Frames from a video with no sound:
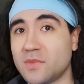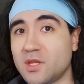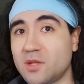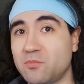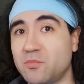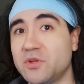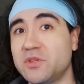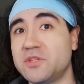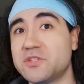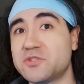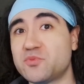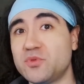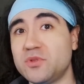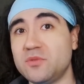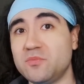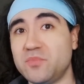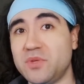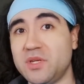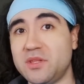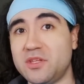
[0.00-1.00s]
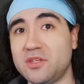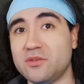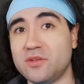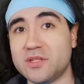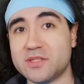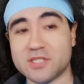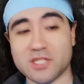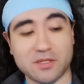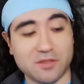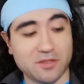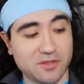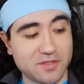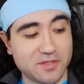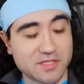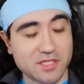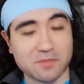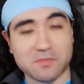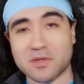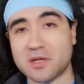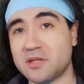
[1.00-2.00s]
But this wouldn't be the only time that this game
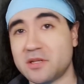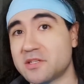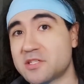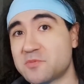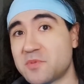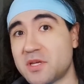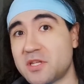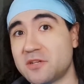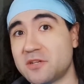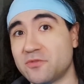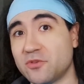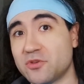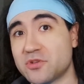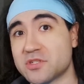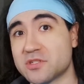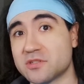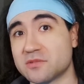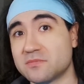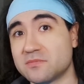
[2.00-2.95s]
got an expanded version.